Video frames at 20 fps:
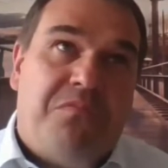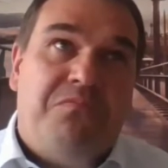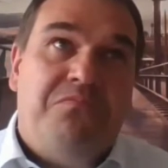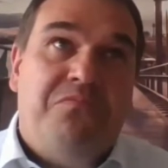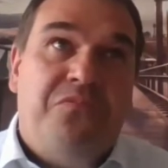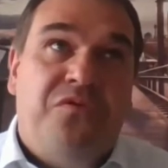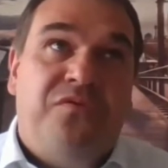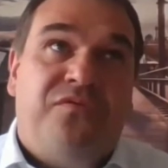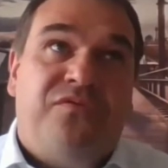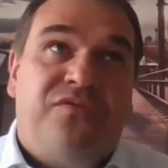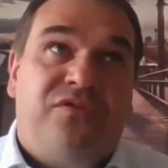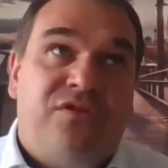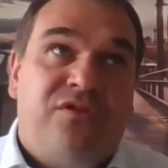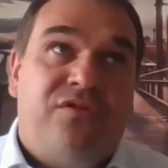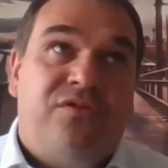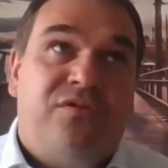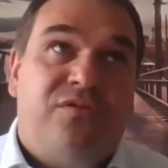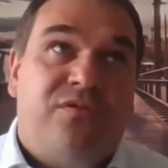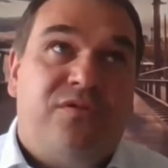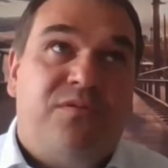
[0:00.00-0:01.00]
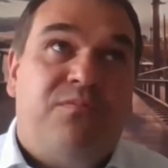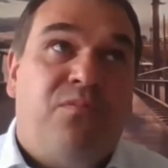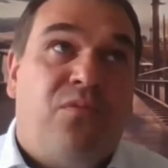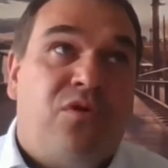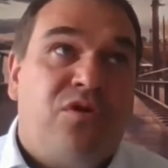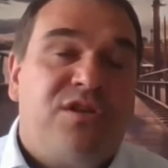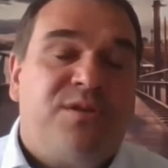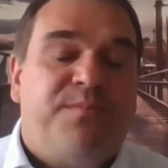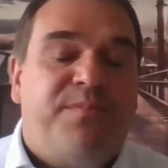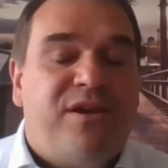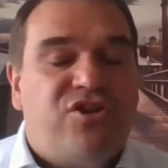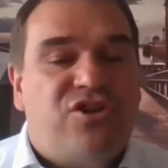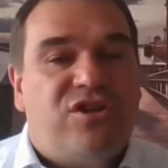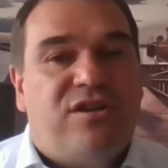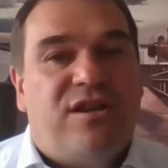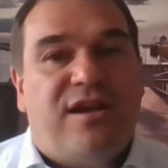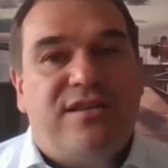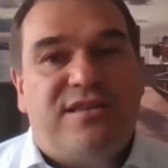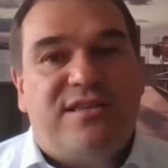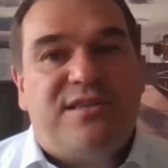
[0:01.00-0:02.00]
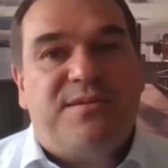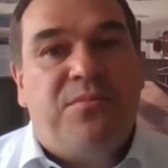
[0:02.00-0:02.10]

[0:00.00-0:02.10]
move to more specialized,